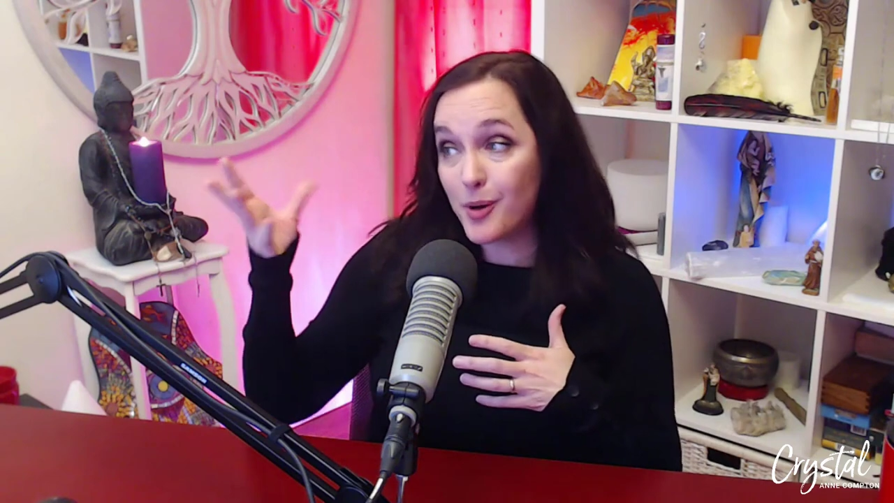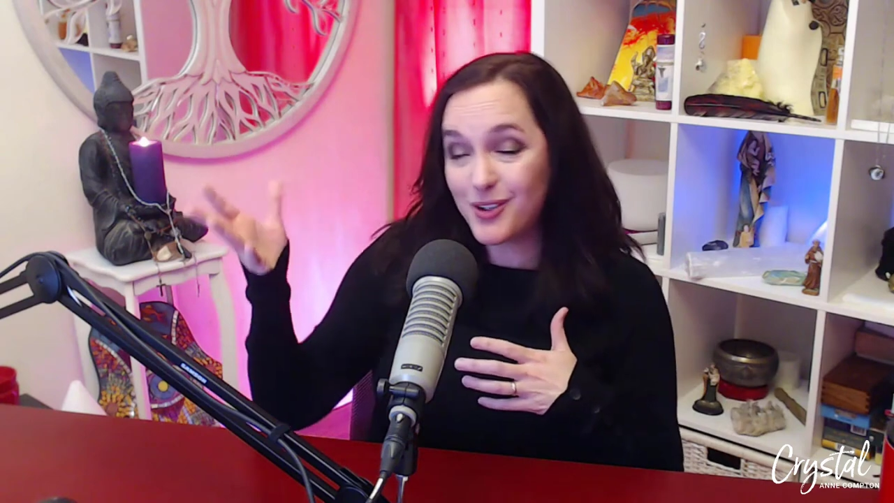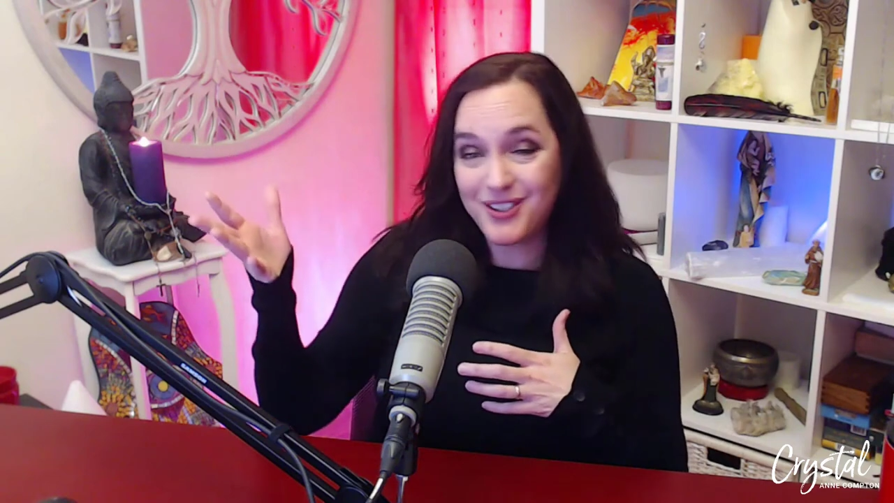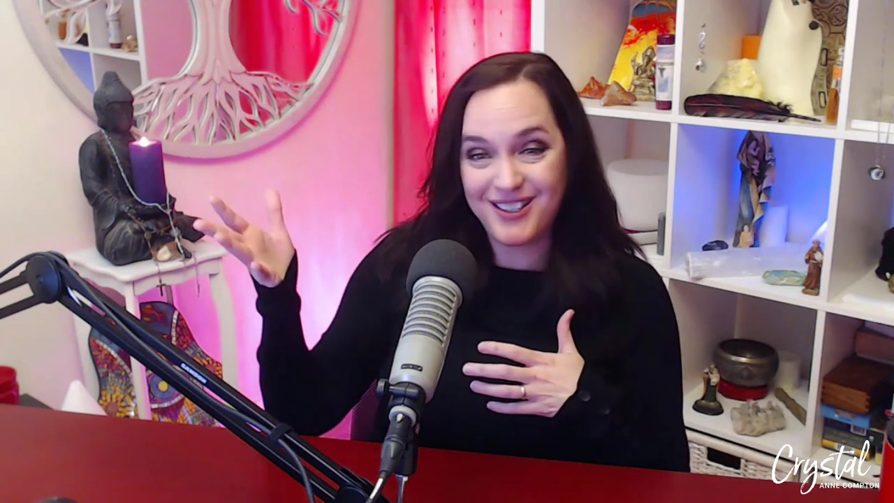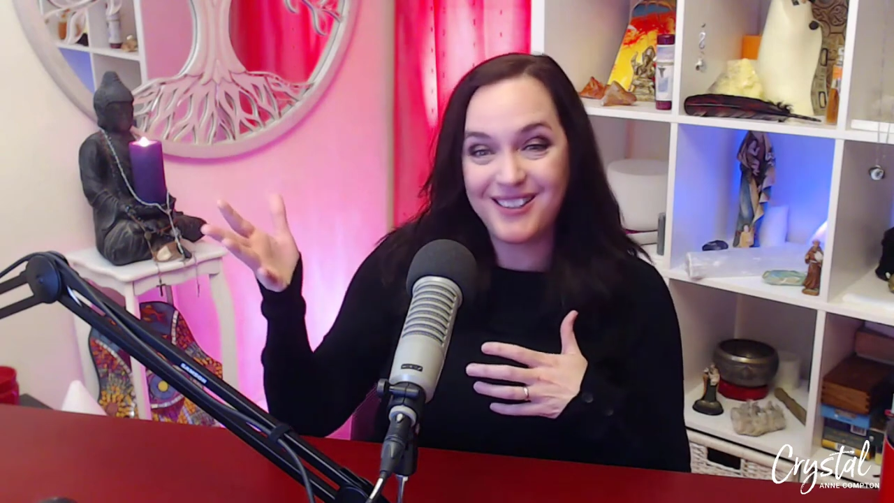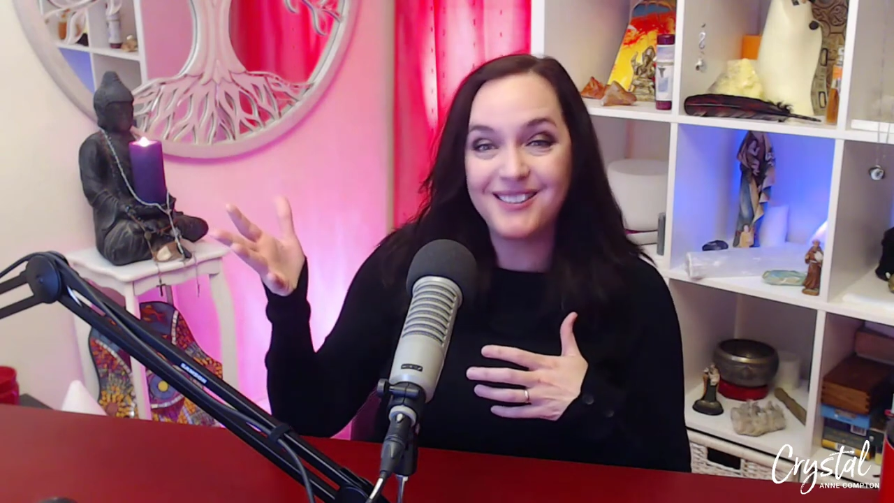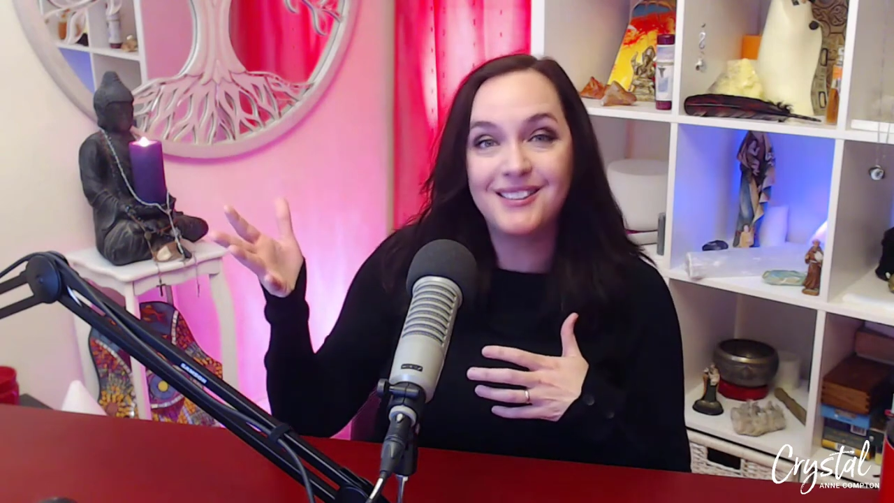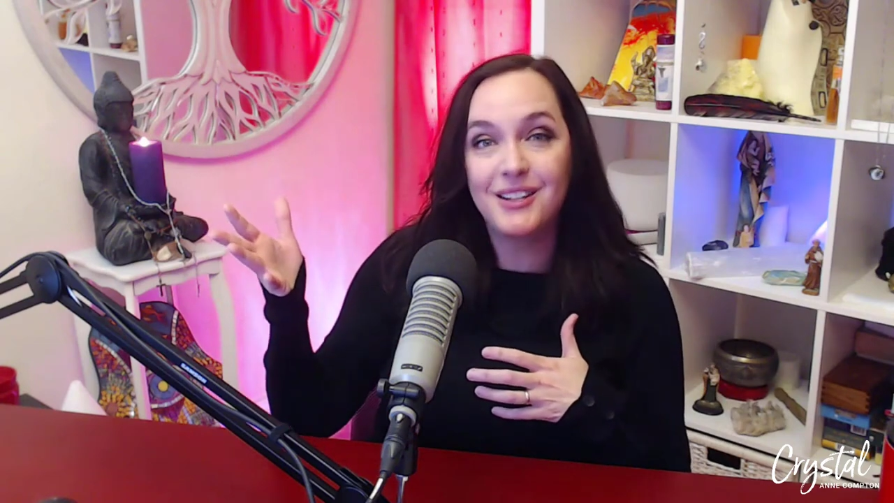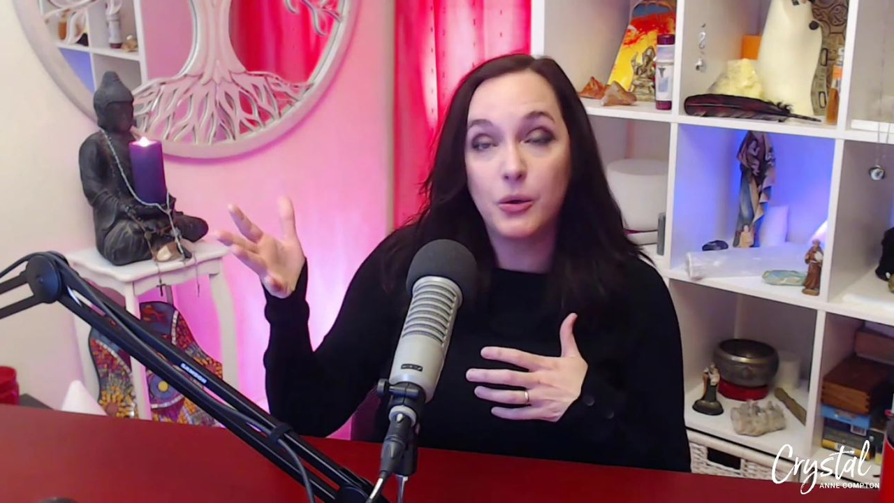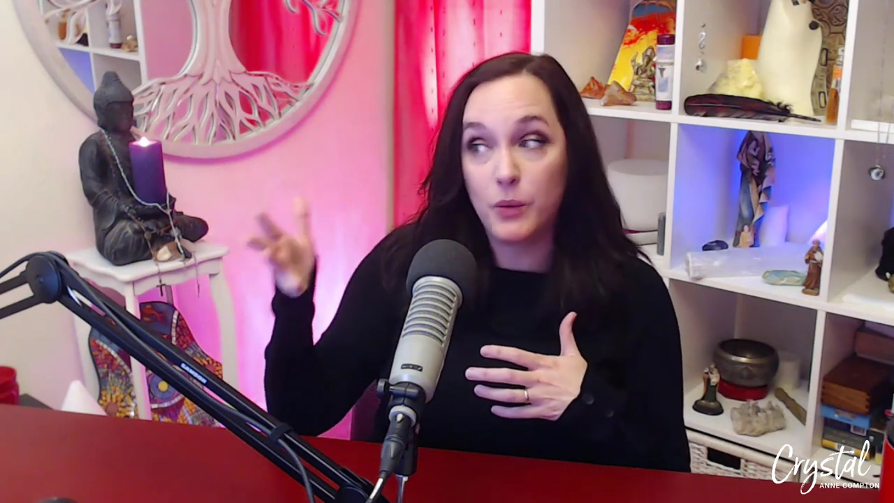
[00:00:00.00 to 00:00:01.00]

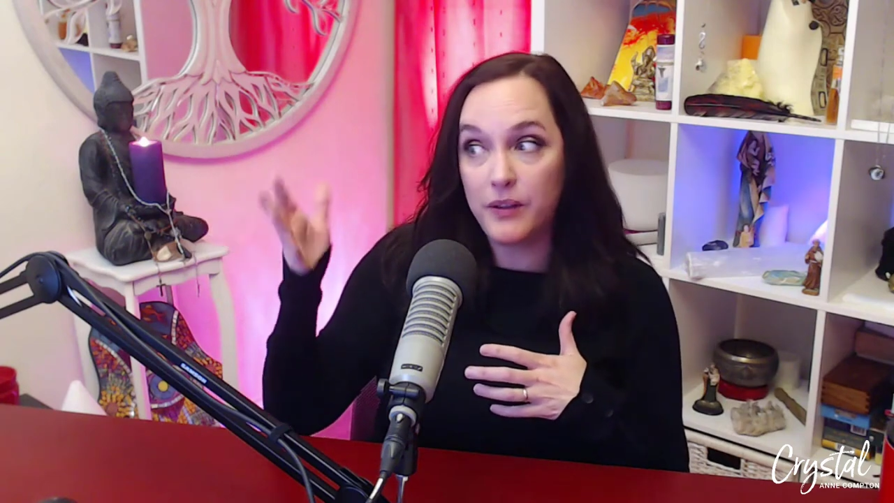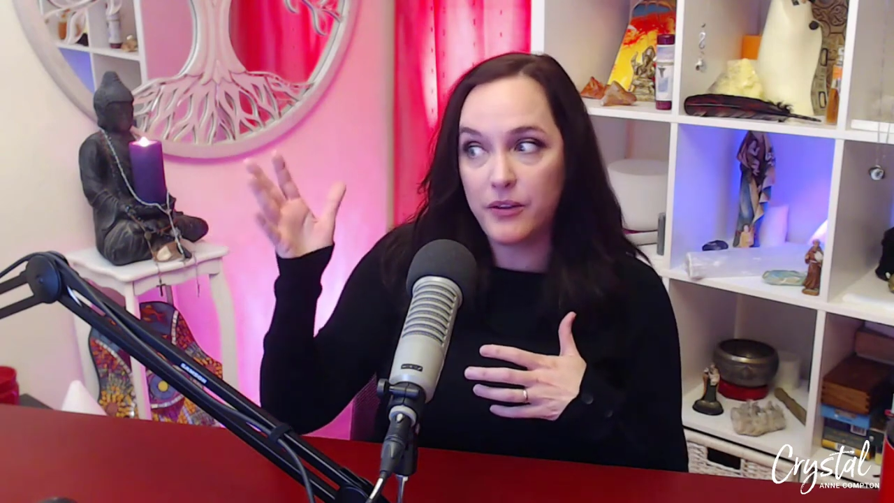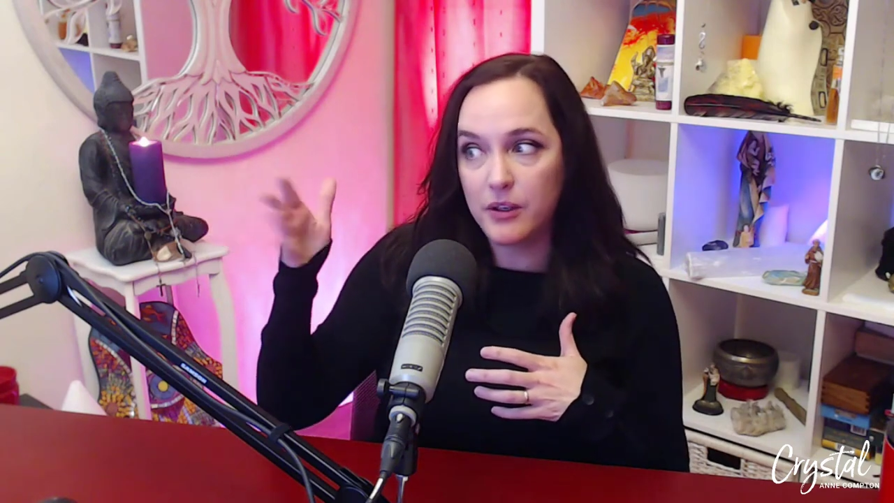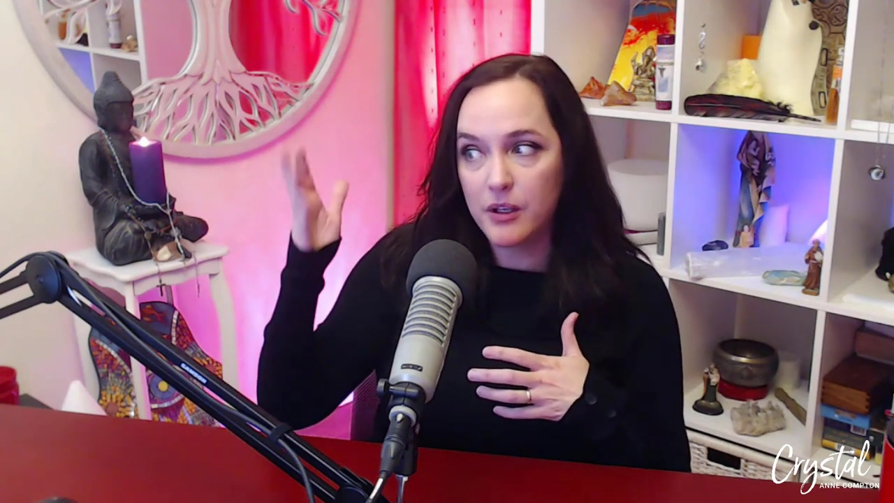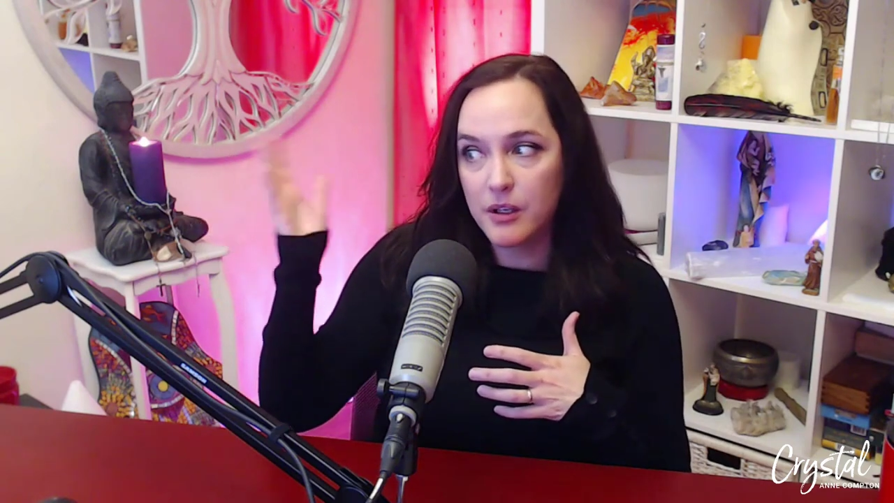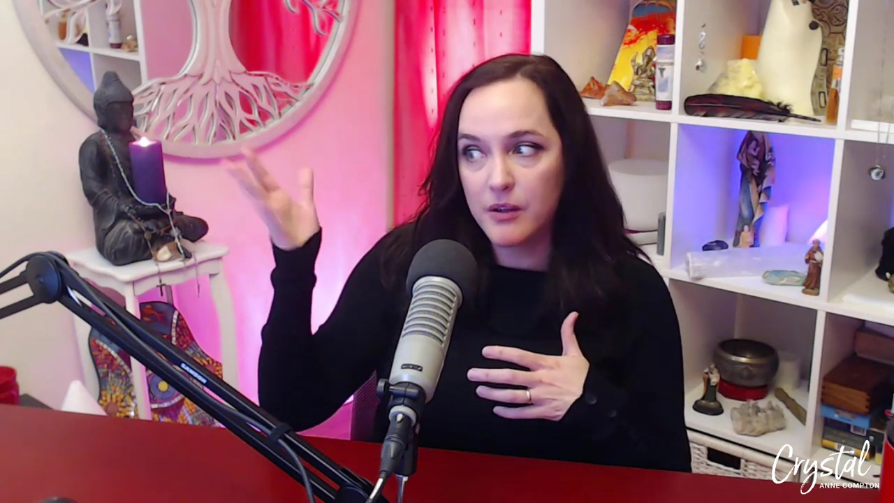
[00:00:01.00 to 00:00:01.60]
person with